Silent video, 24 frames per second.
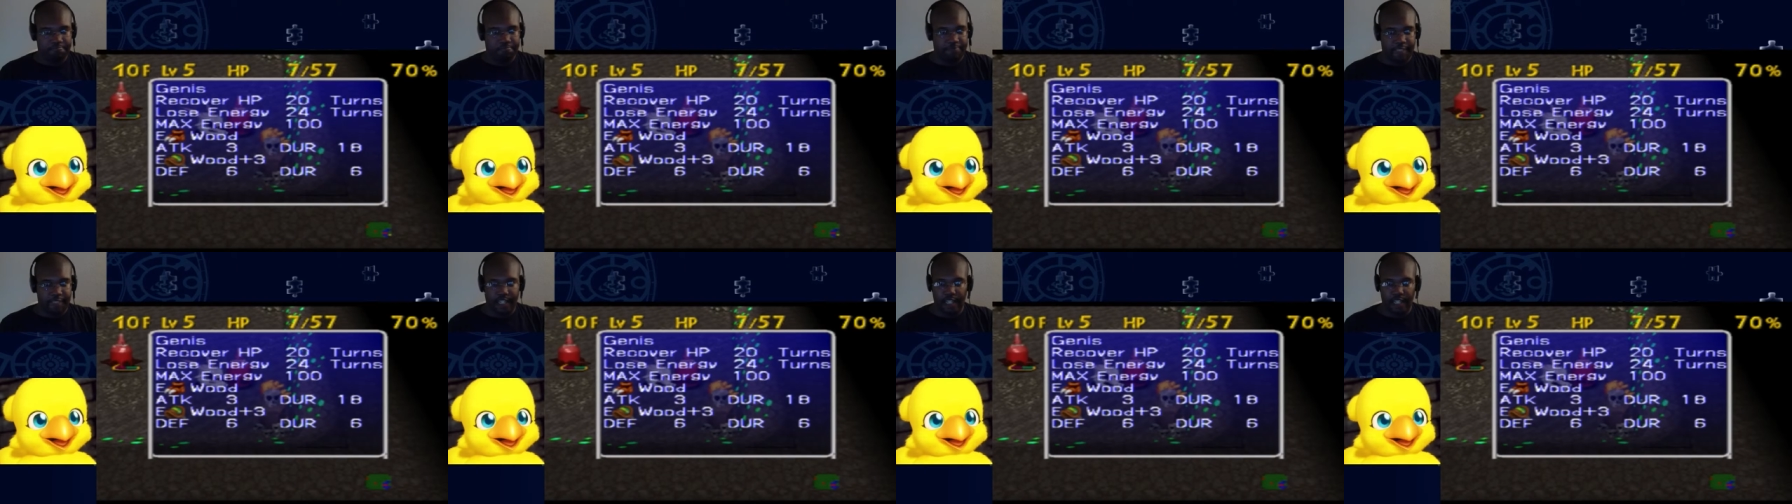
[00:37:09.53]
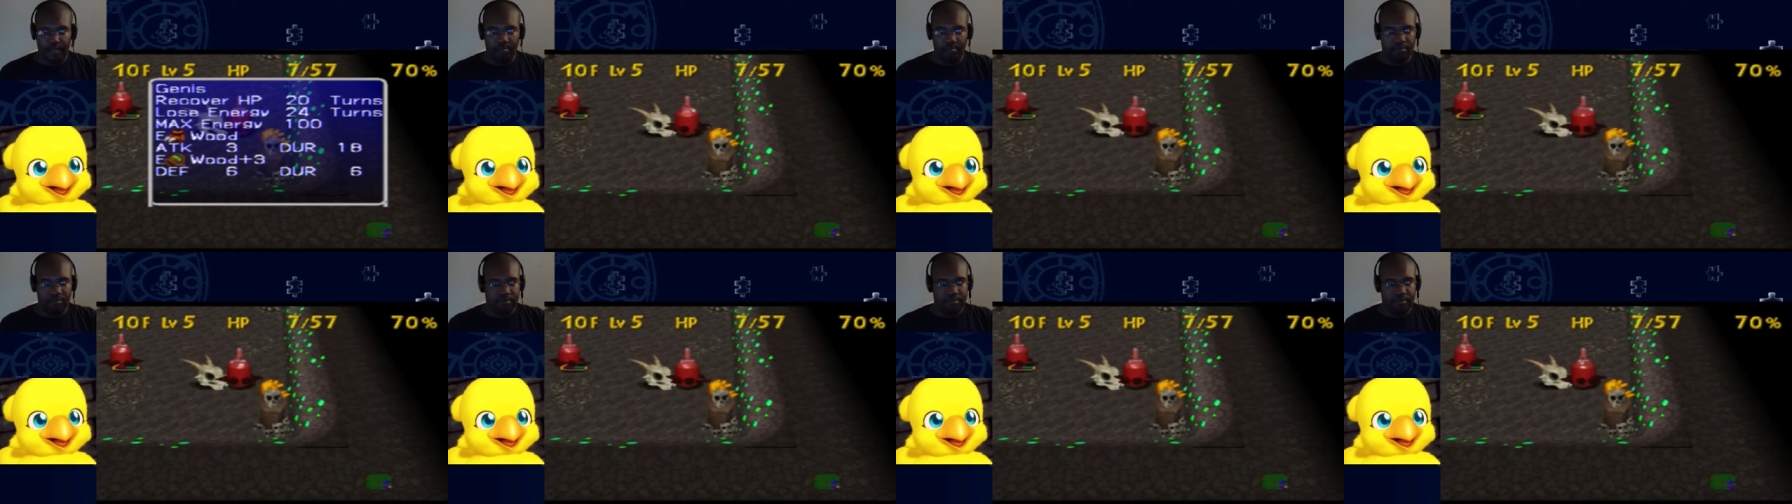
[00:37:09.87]

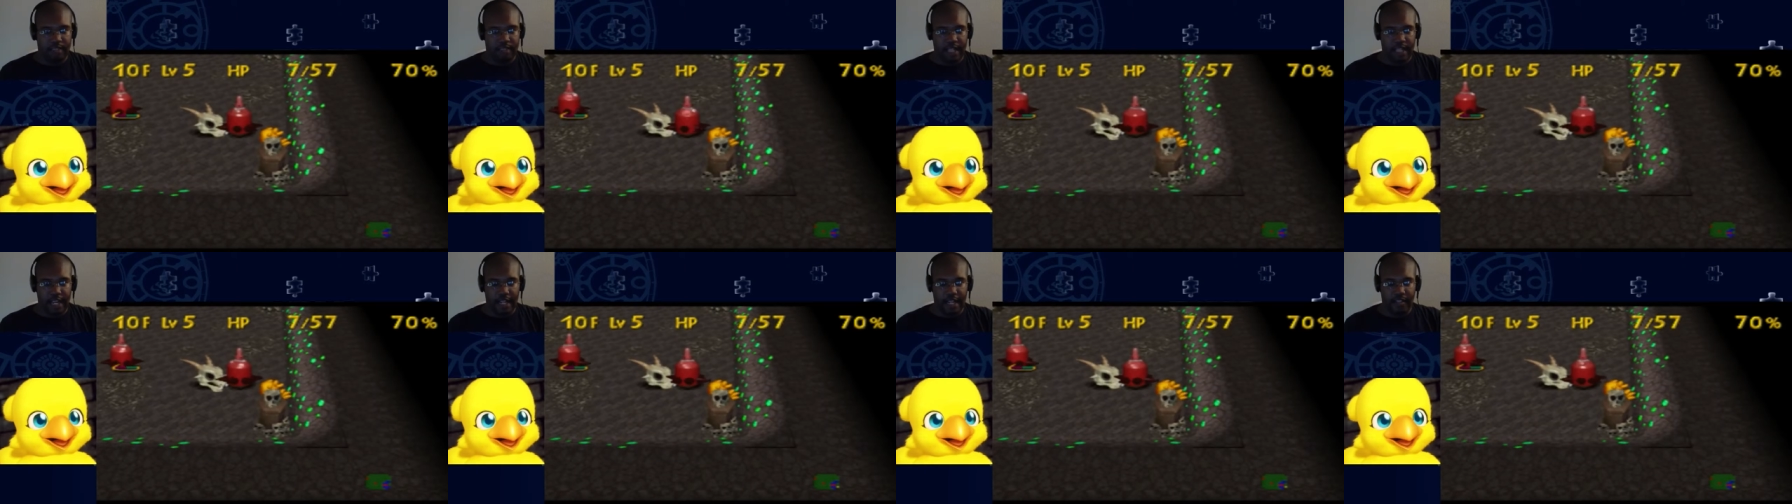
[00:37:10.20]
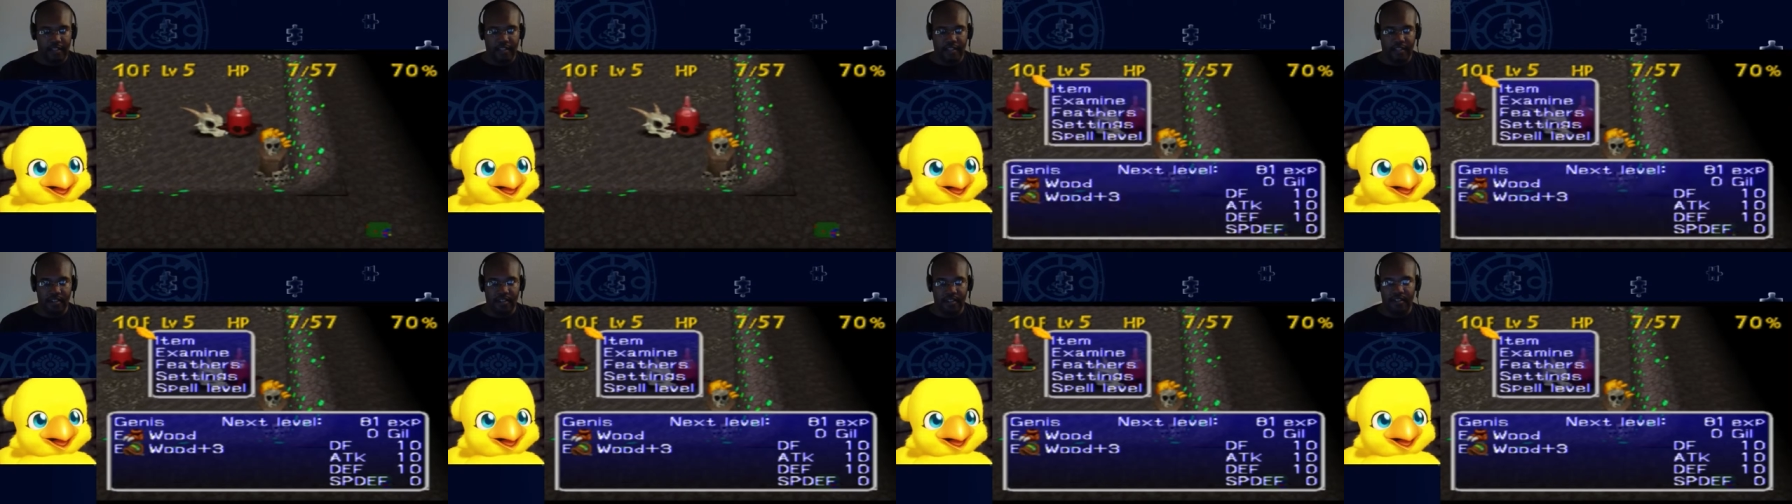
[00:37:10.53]
Yep,
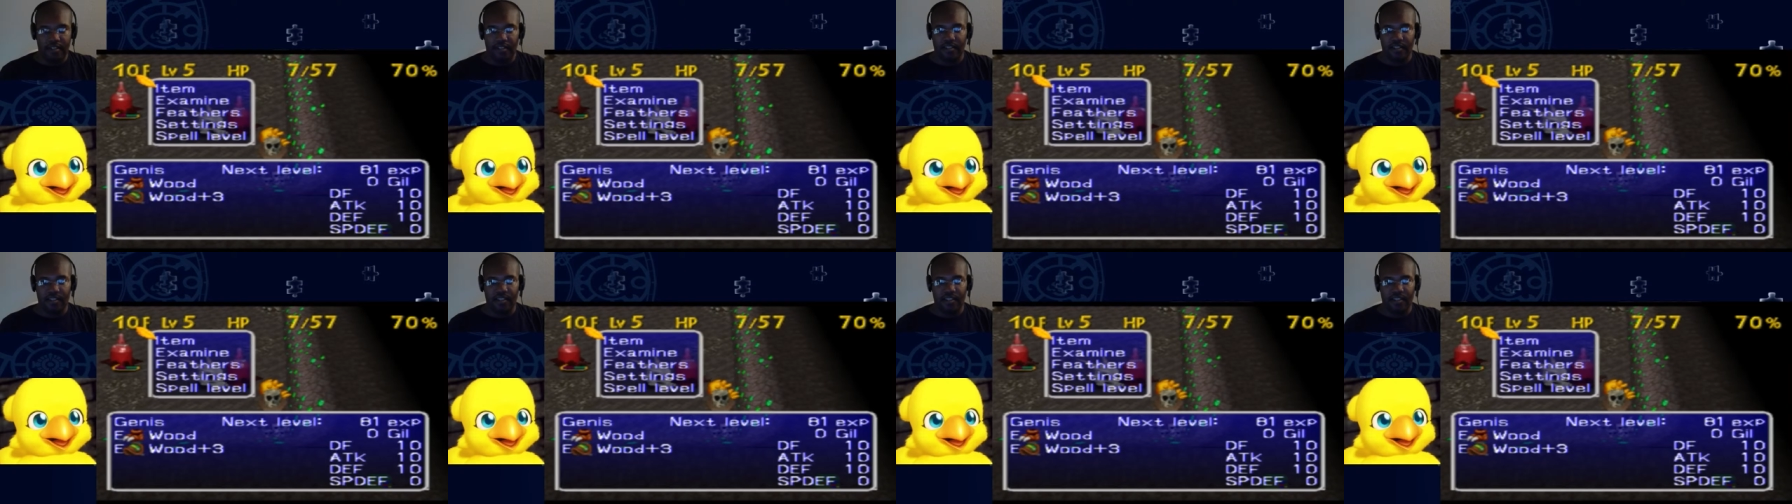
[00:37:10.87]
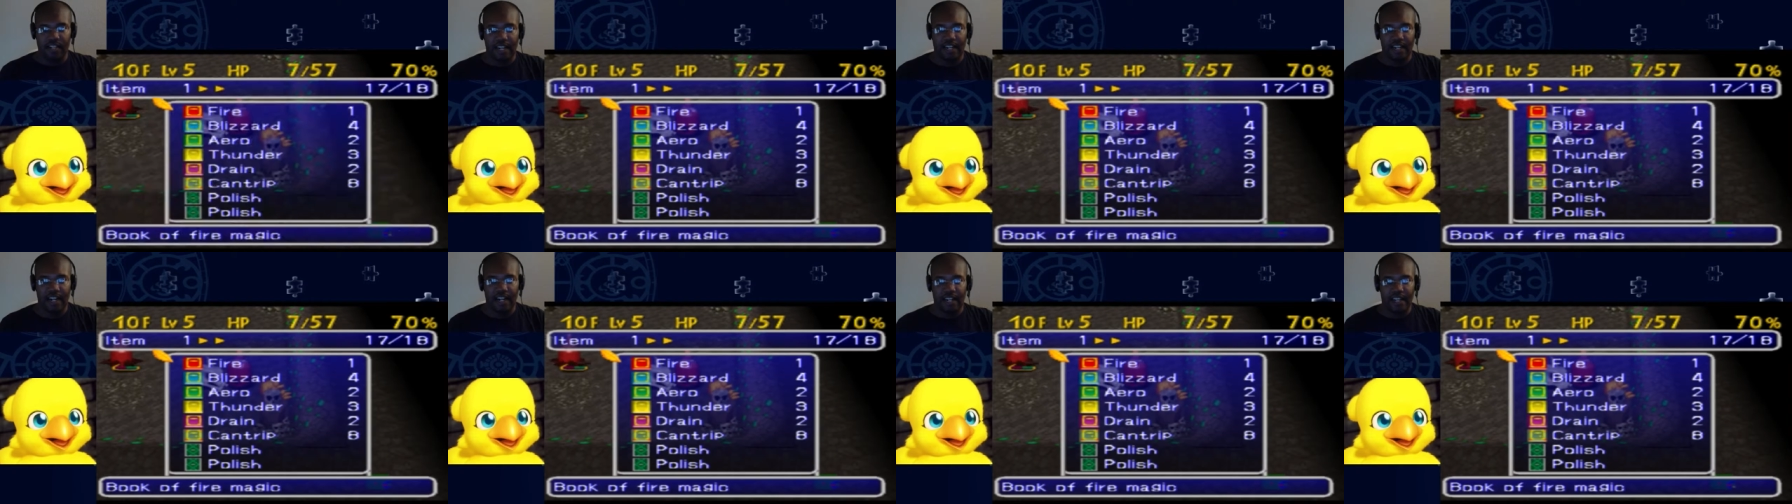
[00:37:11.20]
that's
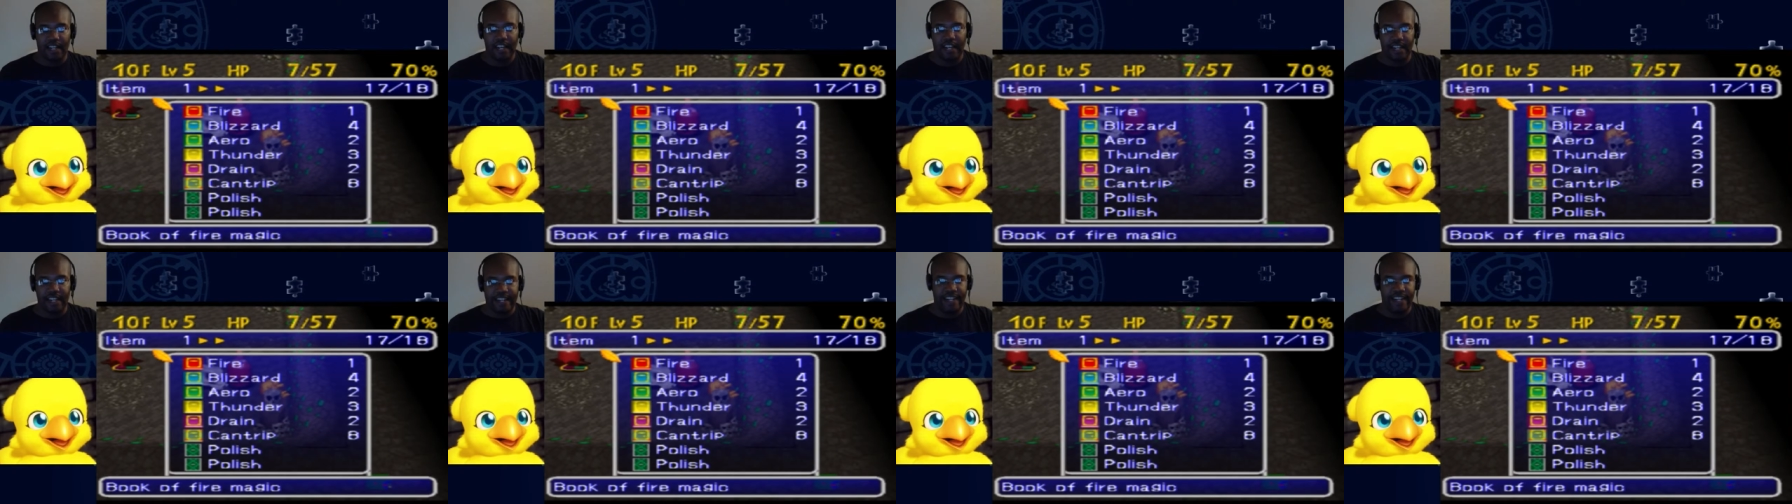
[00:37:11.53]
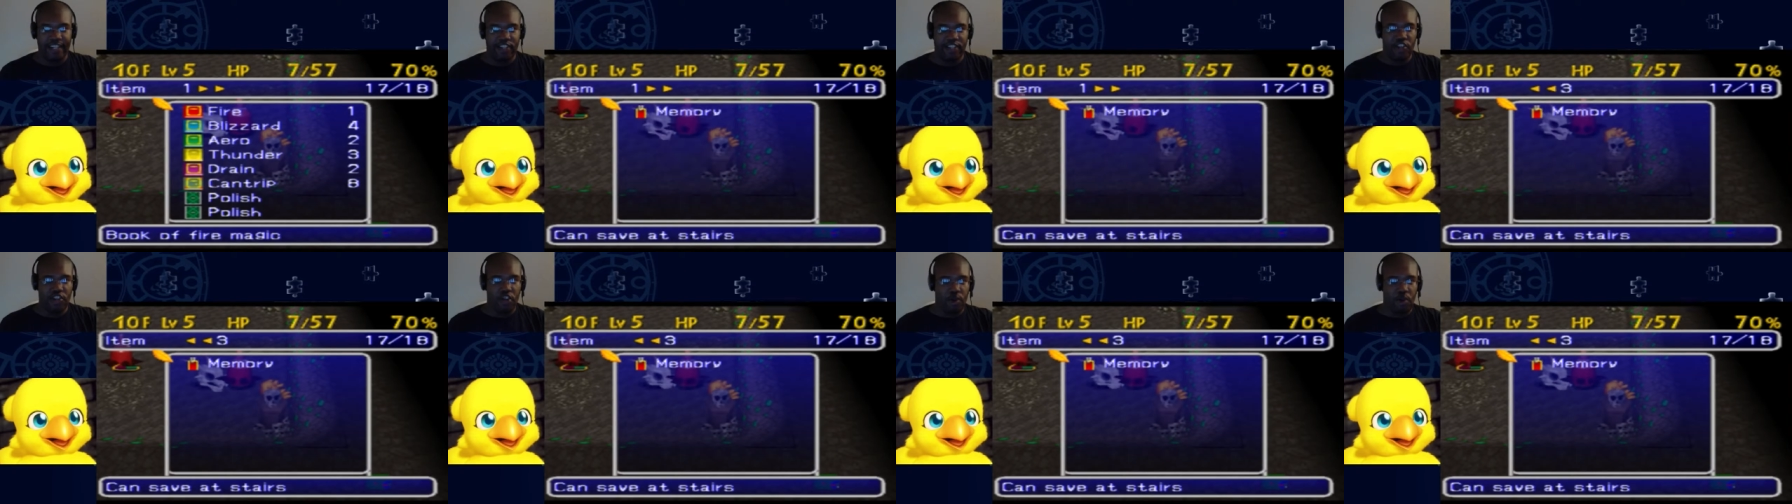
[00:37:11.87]

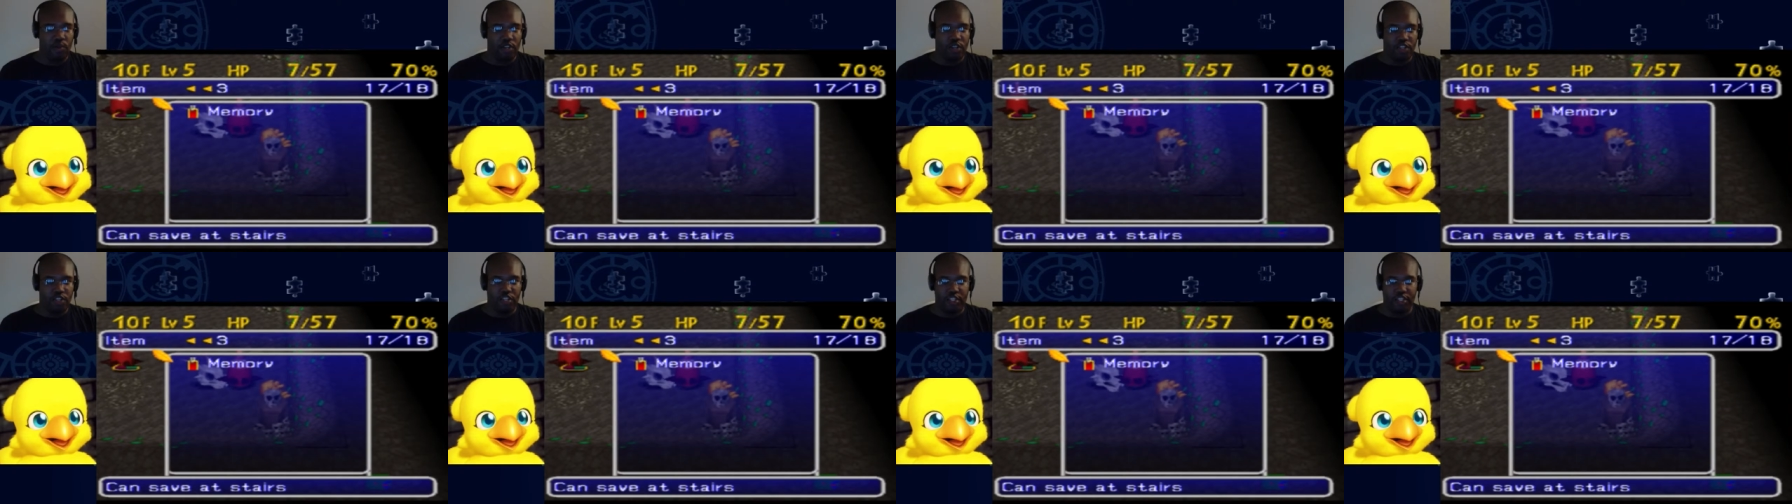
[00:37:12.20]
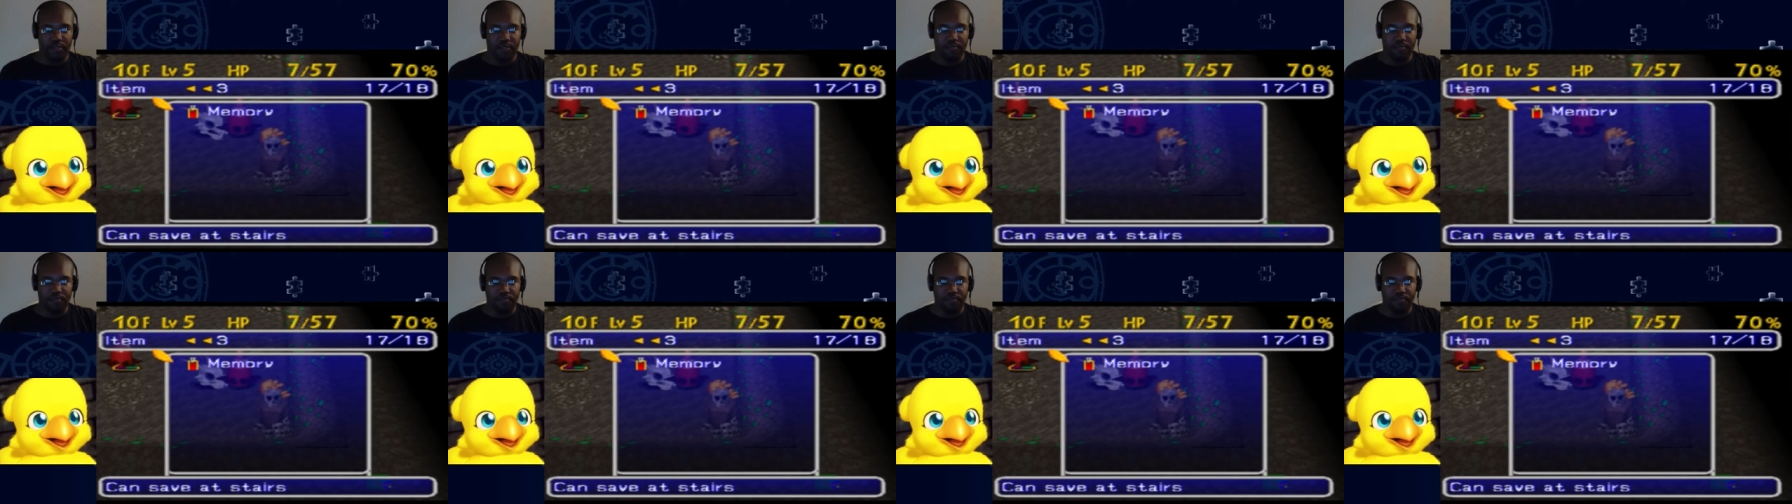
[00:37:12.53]
no good.